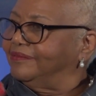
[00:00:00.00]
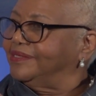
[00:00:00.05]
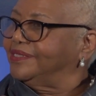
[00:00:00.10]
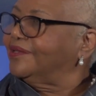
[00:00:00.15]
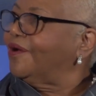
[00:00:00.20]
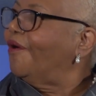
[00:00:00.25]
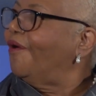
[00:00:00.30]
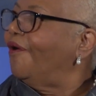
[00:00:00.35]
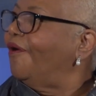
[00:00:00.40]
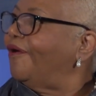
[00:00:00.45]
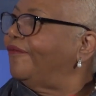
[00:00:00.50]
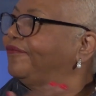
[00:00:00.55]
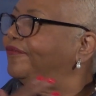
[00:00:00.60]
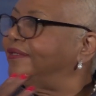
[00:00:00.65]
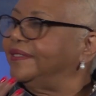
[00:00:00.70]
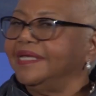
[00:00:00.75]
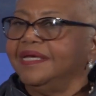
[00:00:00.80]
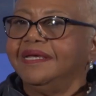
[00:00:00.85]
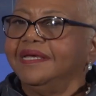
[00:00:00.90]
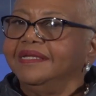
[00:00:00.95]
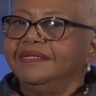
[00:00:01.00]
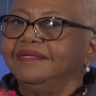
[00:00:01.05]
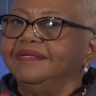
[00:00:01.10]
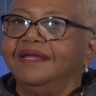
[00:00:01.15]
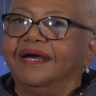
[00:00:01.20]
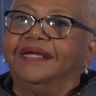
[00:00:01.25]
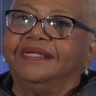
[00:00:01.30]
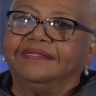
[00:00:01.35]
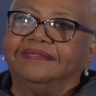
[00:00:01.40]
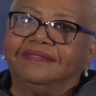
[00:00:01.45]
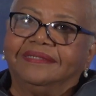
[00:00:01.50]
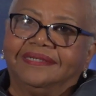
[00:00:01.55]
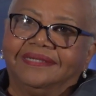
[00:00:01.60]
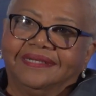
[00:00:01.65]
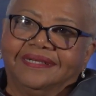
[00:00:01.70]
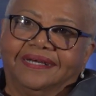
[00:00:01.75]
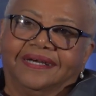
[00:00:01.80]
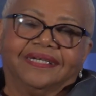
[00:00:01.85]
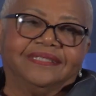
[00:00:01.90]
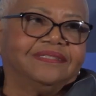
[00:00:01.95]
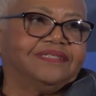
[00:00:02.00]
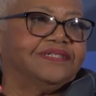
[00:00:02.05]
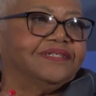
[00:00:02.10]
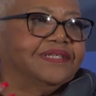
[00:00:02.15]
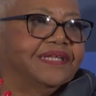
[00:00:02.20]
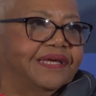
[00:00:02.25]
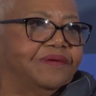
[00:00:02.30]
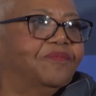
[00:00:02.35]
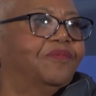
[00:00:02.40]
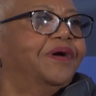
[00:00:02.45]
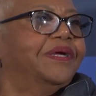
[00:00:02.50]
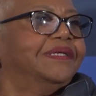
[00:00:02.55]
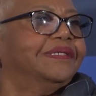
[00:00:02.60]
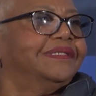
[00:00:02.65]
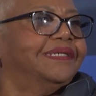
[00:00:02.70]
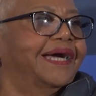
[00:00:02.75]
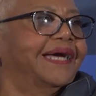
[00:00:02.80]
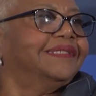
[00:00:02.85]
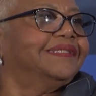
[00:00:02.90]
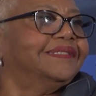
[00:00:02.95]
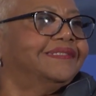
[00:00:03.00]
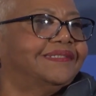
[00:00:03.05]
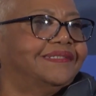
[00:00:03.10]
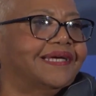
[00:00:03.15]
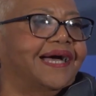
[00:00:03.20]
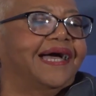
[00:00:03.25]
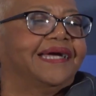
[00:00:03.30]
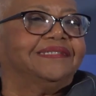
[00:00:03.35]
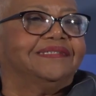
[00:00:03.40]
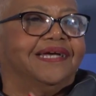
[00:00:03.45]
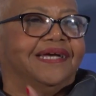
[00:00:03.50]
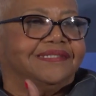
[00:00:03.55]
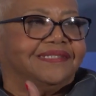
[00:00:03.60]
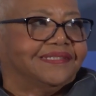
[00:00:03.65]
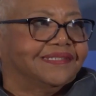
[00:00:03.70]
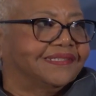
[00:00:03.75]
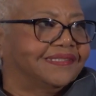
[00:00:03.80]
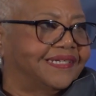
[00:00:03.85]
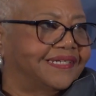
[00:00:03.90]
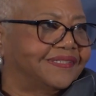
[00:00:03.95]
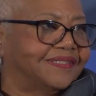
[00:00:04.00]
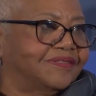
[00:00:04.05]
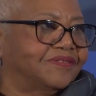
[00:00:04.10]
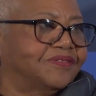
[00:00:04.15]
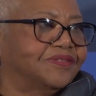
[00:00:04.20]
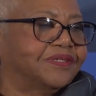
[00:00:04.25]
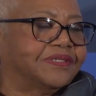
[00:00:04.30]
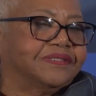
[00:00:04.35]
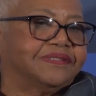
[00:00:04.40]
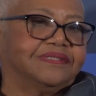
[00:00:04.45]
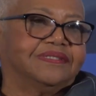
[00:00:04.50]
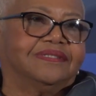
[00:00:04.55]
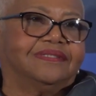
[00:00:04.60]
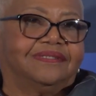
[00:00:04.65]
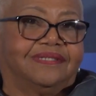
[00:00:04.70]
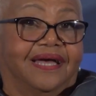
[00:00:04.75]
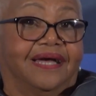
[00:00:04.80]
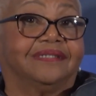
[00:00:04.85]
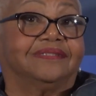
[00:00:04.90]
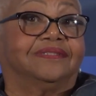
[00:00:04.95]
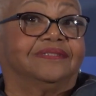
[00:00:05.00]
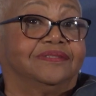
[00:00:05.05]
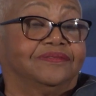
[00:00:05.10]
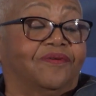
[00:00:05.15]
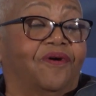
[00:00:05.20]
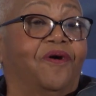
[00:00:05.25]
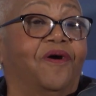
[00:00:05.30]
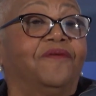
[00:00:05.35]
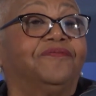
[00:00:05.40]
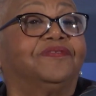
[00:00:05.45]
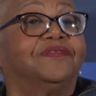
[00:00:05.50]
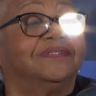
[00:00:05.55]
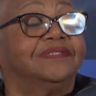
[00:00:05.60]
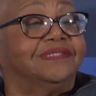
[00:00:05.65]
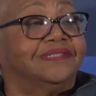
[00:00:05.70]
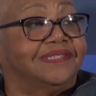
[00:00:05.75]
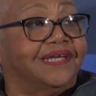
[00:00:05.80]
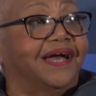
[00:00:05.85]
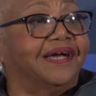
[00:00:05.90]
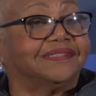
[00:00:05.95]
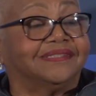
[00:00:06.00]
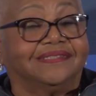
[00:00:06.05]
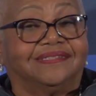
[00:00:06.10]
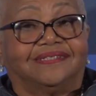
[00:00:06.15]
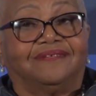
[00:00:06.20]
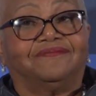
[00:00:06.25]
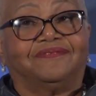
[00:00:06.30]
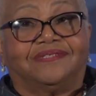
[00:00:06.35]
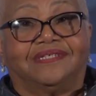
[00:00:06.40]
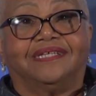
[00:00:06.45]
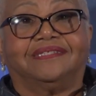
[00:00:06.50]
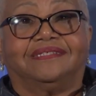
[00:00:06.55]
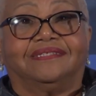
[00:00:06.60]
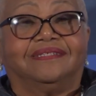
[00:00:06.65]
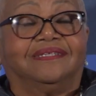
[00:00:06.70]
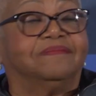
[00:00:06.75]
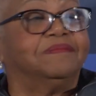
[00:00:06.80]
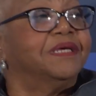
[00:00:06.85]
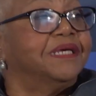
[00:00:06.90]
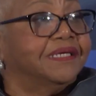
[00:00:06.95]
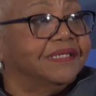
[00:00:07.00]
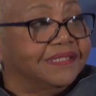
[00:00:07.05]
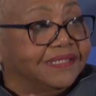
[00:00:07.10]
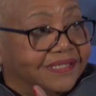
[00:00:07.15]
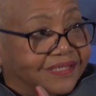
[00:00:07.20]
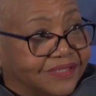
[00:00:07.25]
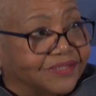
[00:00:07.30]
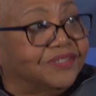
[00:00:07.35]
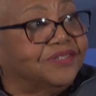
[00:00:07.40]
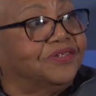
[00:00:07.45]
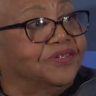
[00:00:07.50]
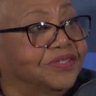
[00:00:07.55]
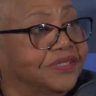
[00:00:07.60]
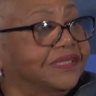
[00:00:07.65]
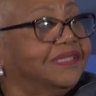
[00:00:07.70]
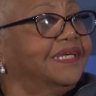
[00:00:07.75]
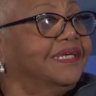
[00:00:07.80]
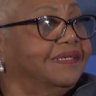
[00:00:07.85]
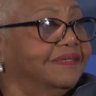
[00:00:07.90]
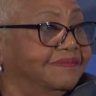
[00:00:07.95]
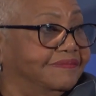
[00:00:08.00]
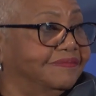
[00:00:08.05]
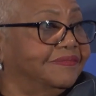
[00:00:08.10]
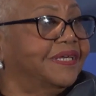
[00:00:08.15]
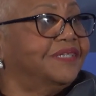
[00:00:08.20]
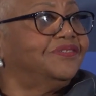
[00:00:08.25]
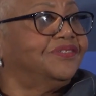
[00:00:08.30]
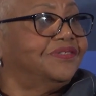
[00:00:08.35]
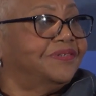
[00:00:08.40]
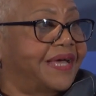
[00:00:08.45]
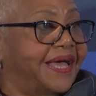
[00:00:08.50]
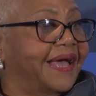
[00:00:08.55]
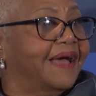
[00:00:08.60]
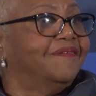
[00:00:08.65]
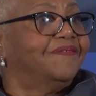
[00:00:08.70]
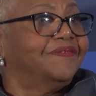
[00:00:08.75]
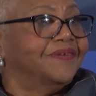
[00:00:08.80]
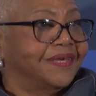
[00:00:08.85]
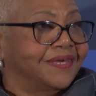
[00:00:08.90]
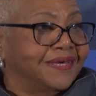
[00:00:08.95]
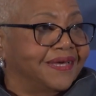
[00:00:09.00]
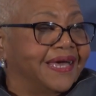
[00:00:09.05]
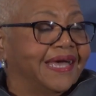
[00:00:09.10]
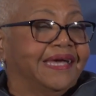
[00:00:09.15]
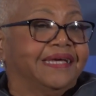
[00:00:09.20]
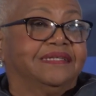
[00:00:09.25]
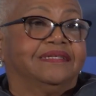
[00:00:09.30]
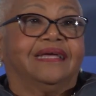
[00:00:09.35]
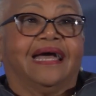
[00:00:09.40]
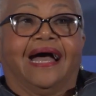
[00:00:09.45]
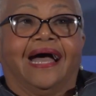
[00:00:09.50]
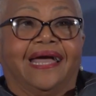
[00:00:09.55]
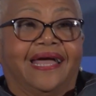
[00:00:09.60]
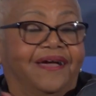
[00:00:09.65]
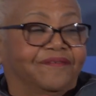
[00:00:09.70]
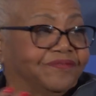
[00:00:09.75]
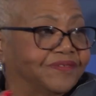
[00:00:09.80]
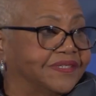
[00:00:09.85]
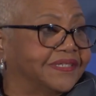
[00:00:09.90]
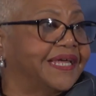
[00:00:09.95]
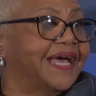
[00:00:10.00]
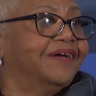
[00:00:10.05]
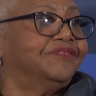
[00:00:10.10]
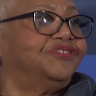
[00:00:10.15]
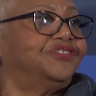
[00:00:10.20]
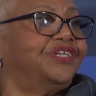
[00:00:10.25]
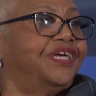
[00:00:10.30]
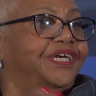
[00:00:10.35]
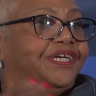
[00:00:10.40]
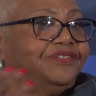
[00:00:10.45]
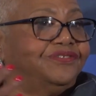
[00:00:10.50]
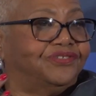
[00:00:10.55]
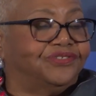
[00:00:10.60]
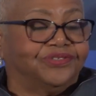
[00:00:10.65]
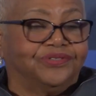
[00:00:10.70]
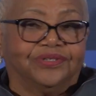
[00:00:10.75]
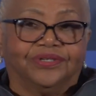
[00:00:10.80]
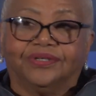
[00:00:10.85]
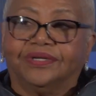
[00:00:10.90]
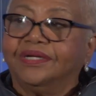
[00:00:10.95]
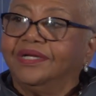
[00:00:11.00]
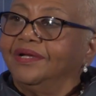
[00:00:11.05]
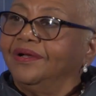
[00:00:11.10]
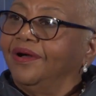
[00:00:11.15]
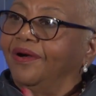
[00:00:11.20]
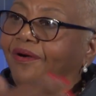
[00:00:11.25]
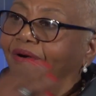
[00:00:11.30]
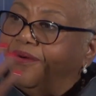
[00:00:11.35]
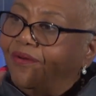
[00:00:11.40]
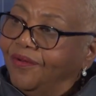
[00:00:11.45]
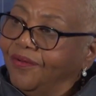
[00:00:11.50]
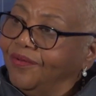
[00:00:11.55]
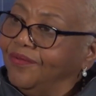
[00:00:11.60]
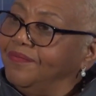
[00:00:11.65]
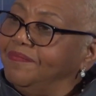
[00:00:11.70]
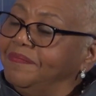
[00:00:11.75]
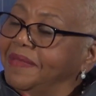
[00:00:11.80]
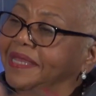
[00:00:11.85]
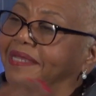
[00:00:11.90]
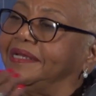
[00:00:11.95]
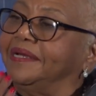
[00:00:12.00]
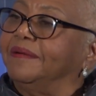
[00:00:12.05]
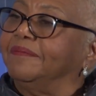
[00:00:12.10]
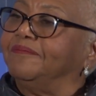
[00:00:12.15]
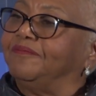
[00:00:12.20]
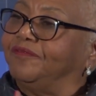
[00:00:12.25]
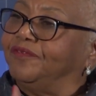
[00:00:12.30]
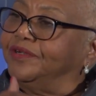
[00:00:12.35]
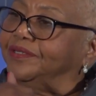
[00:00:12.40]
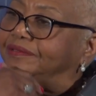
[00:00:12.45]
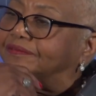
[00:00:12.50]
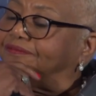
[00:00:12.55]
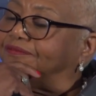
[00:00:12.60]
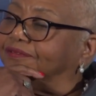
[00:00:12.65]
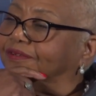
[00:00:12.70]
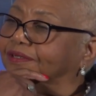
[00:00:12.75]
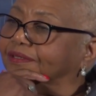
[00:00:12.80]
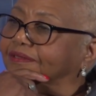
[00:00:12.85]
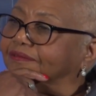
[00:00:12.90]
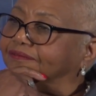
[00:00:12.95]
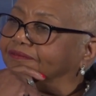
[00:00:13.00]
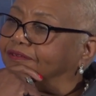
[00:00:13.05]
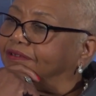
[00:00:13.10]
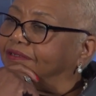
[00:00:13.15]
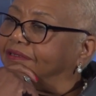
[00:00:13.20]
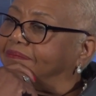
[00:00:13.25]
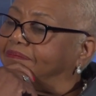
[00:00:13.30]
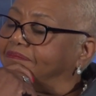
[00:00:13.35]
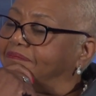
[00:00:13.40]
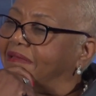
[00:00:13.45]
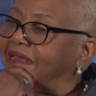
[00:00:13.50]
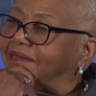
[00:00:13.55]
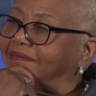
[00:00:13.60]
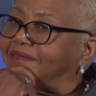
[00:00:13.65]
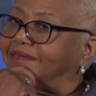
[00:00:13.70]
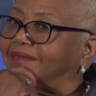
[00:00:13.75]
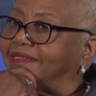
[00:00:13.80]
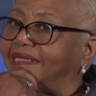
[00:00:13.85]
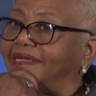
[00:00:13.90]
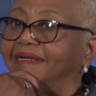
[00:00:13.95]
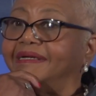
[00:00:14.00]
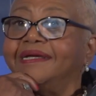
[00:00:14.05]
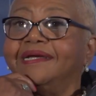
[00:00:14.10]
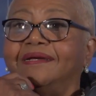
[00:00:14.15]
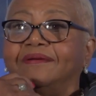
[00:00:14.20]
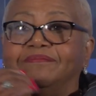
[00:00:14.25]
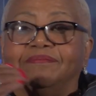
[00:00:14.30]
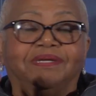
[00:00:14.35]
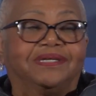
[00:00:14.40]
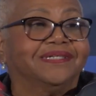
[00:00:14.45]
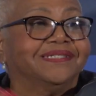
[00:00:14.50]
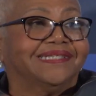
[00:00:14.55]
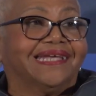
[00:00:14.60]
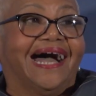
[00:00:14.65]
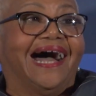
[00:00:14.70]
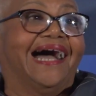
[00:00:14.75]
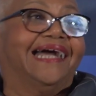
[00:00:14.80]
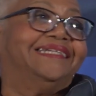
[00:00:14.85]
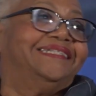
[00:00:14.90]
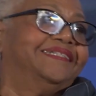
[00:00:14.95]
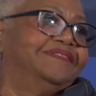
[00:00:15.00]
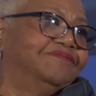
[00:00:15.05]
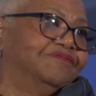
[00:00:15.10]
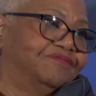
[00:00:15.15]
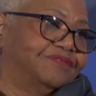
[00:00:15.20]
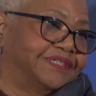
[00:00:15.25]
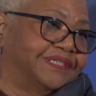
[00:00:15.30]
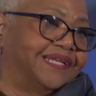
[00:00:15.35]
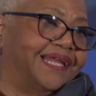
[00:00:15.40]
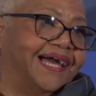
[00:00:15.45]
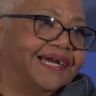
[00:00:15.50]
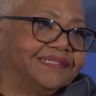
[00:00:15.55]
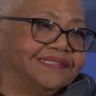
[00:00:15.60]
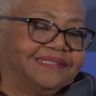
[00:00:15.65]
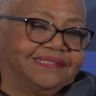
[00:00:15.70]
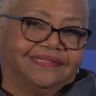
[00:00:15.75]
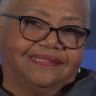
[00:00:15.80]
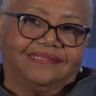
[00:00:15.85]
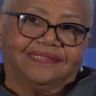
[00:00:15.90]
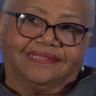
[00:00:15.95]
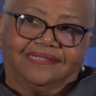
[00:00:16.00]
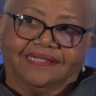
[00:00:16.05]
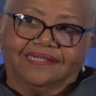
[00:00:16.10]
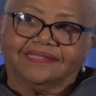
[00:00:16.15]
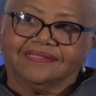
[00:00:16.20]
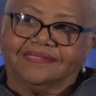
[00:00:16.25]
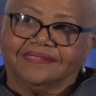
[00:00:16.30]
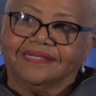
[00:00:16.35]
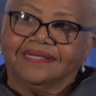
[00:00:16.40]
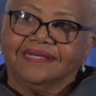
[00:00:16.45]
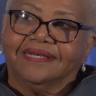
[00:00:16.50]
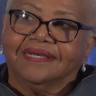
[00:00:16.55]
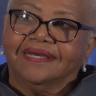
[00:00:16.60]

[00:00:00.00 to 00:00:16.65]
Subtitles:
was off, and none, until they went and got this diagnostic test and took it to the doctor. And often the doctors have said to them, this is a good thing that you have, and I have to now change your whole makeup for medical care because I didn't realize these things.